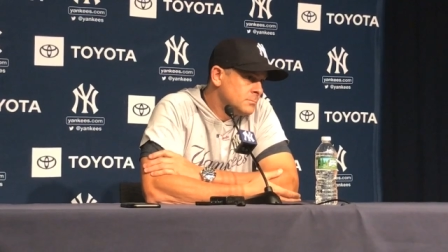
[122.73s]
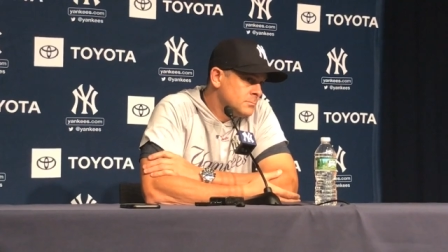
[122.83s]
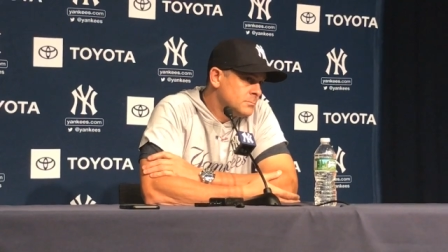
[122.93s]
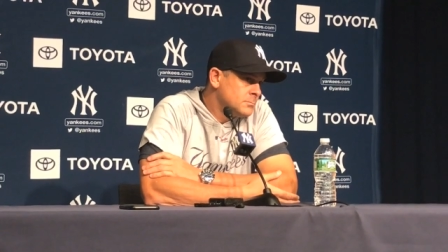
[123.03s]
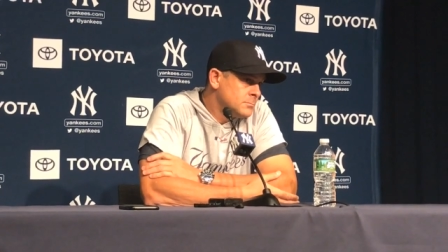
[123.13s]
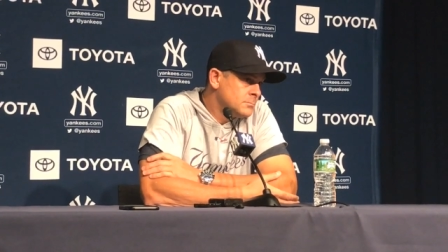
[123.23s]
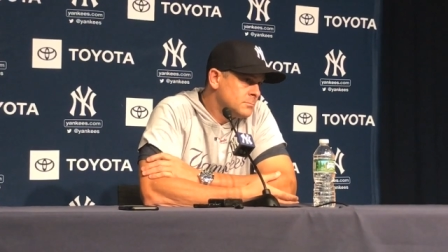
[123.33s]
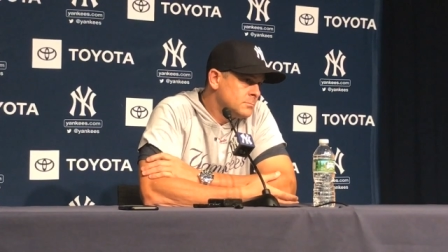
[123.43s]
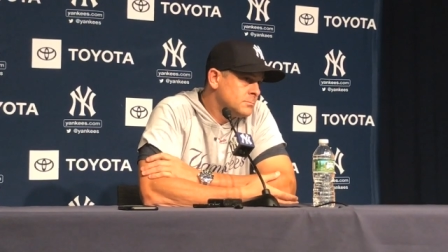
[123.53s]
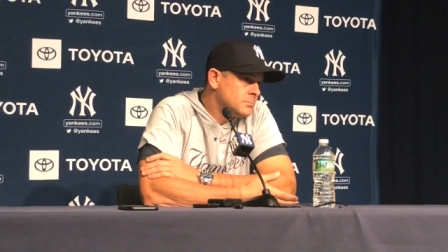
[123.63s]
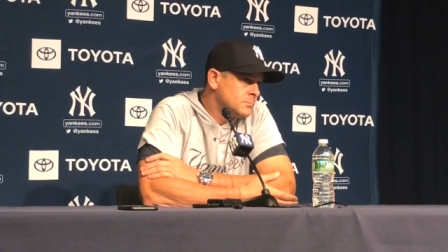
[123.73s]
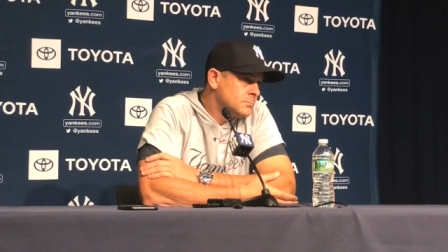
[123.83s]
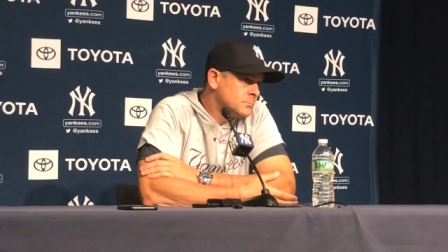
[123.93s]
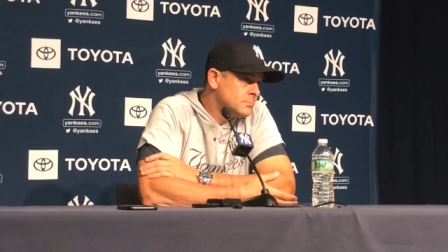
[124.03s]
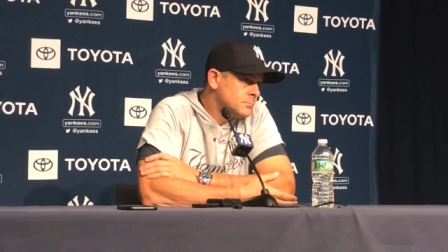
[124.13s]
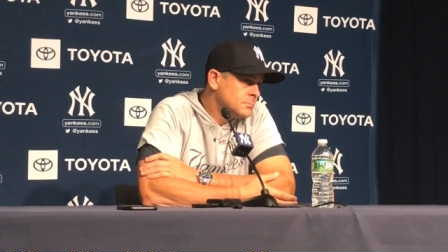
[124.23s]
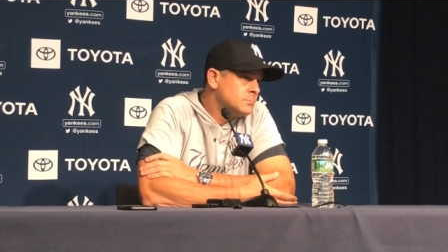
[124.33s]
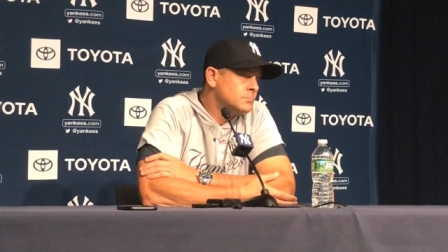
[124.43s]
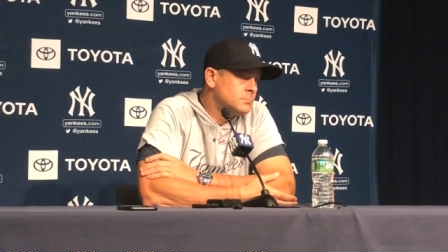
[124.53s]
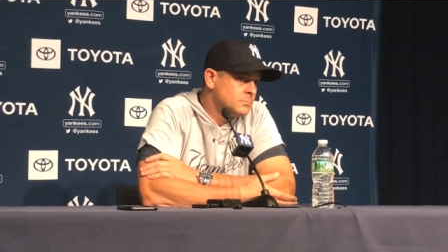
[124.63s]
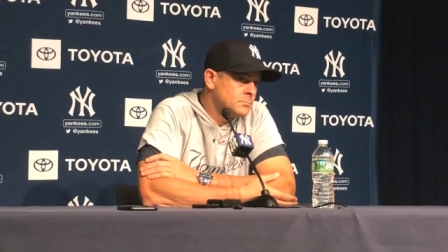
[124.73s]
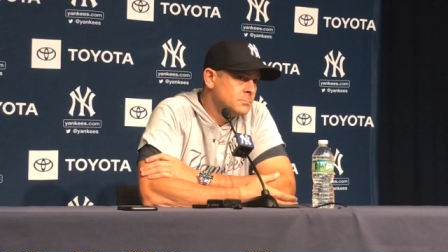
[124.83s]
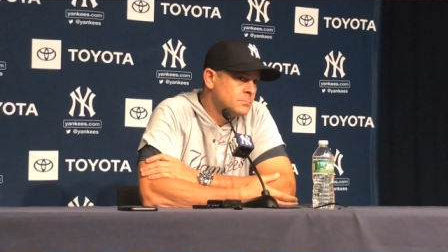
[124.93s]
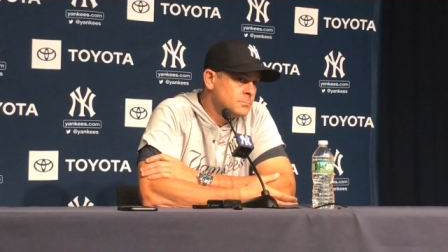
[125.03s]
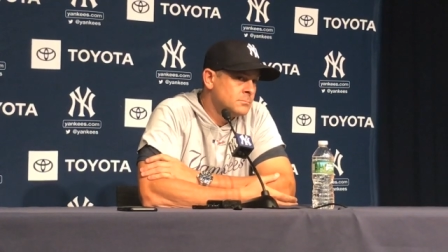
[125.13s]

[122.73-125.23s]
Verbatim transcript: this afternoon with the other guys, uh,